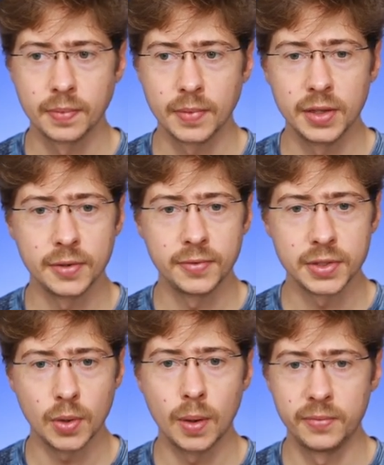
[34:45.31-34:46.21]
is if
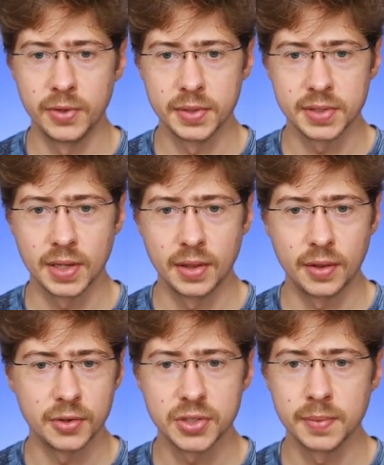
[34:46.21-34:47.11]
it's obvious
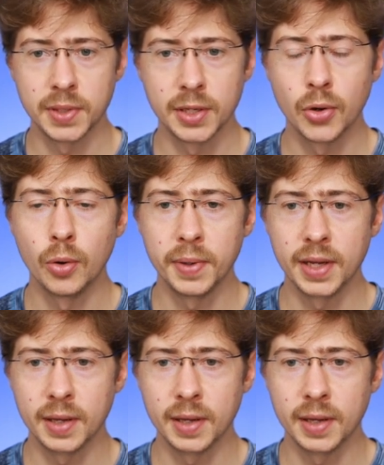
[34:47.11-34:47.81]
they're simply copying